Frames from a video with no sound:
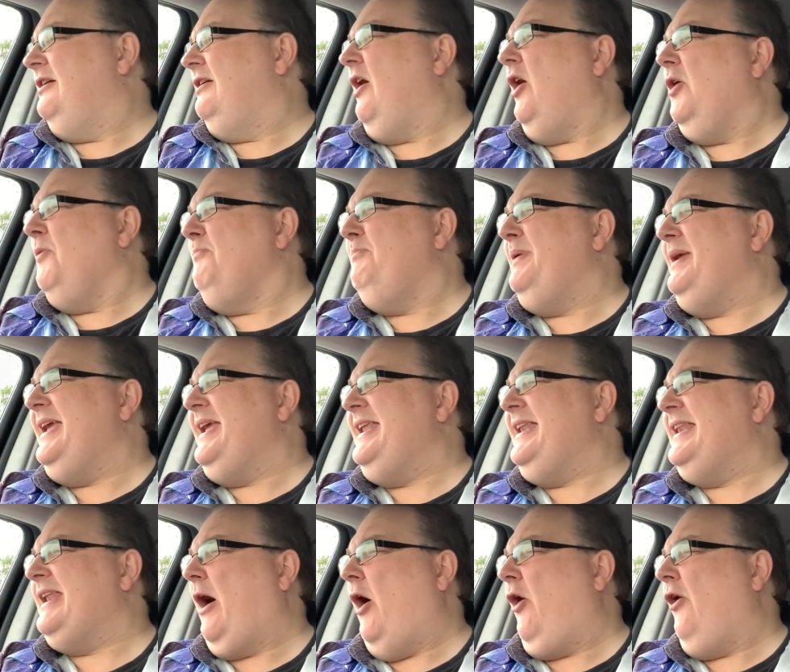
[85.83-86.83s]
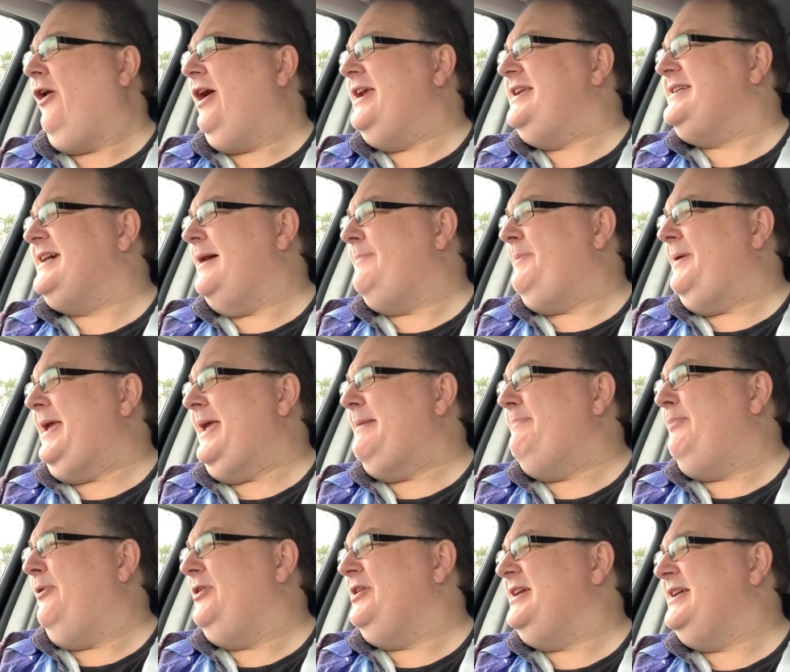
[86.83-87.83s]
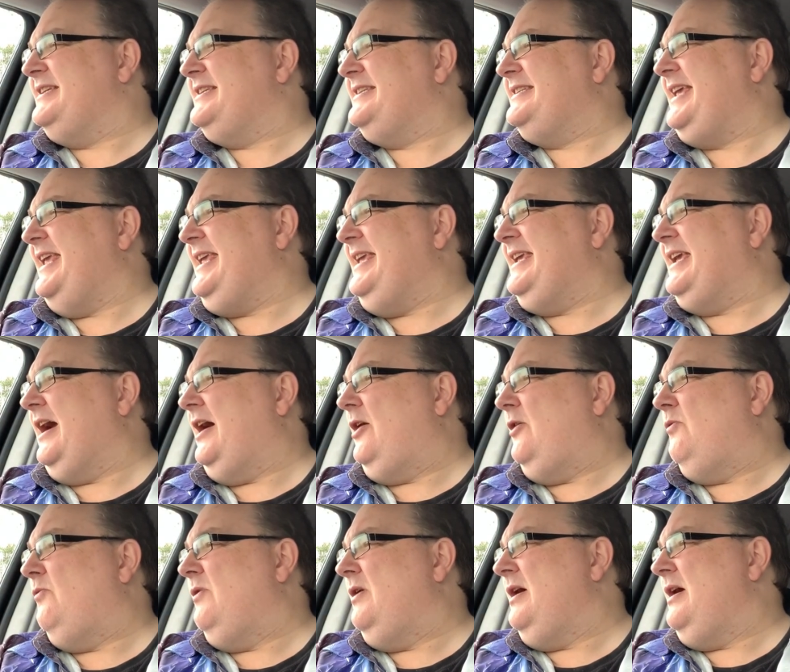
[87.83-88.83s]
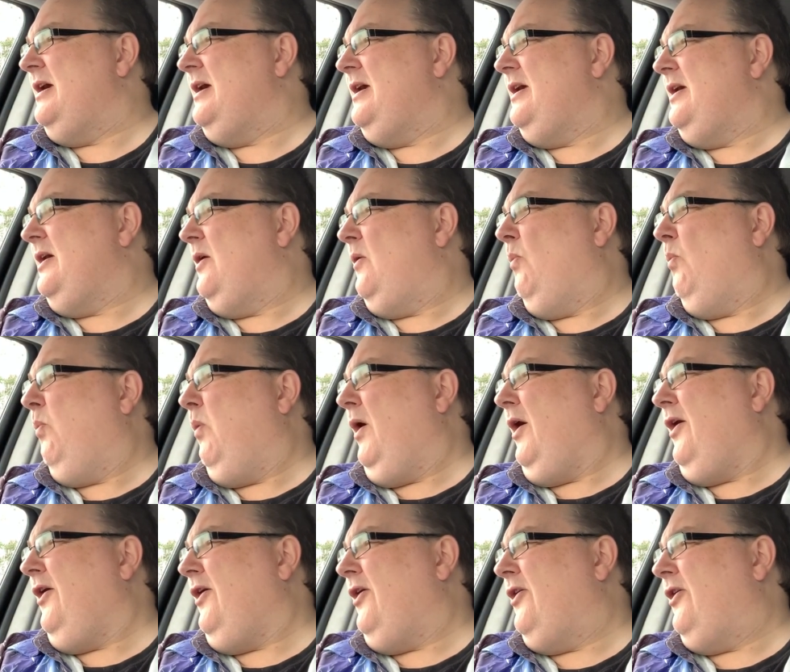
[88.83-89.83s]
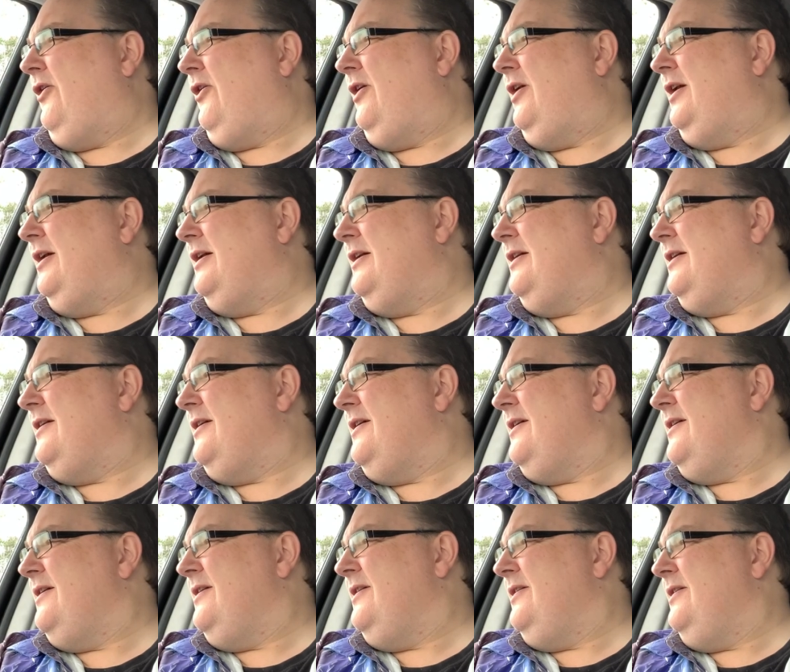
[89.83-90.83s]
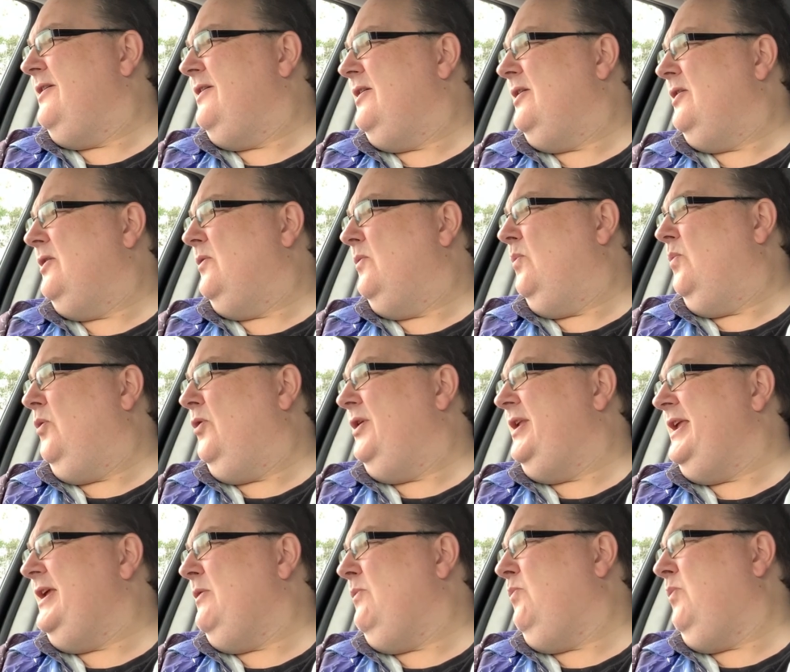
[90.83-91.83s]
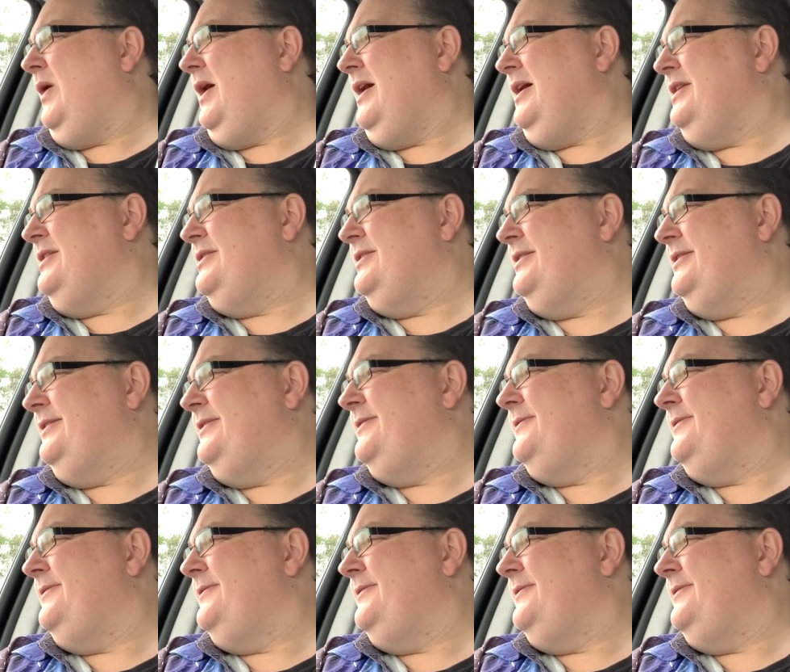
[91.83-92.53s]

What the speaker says: I'm being eyed up here by a seagull. What do you want?